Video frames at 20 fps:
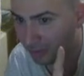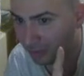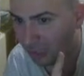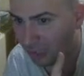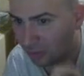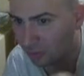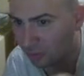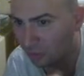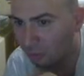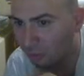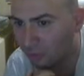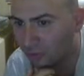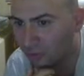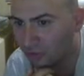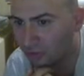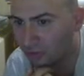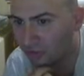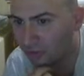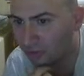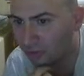by
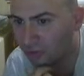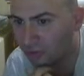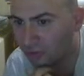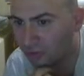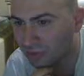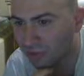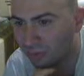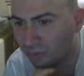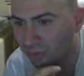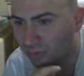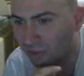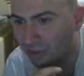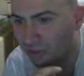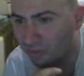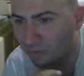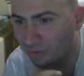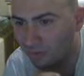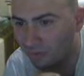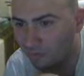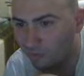co-workers and others in the movie
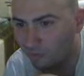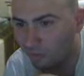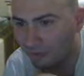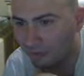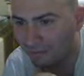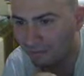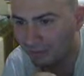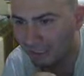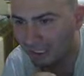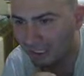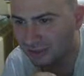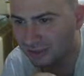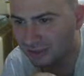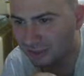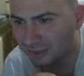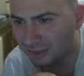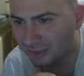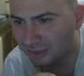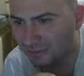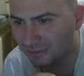community
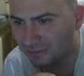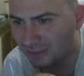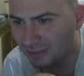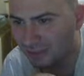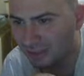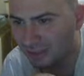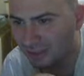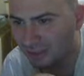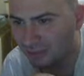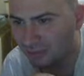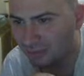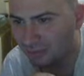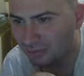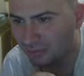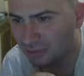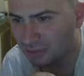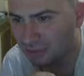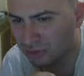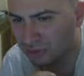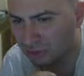as a
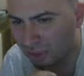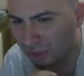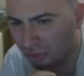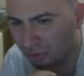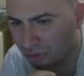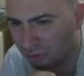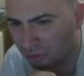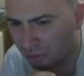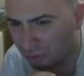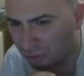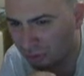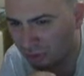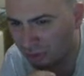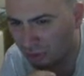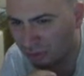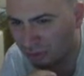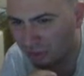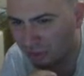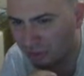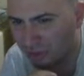
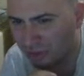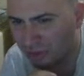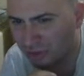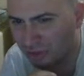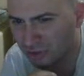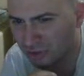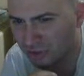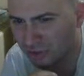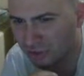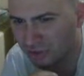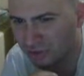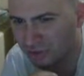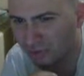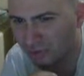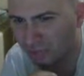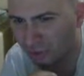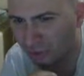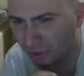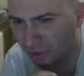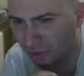mercurial,
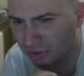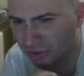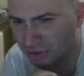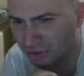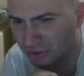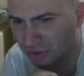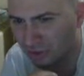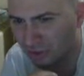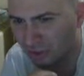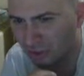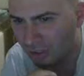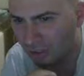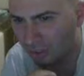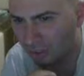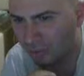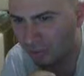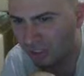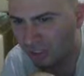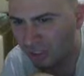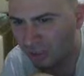hard-charging boss
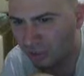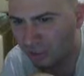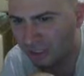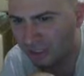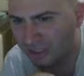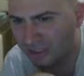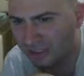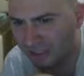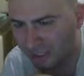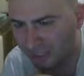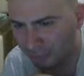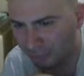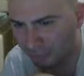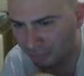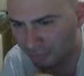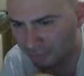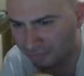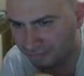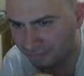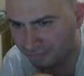with a quick
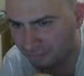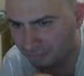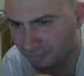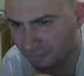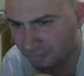temper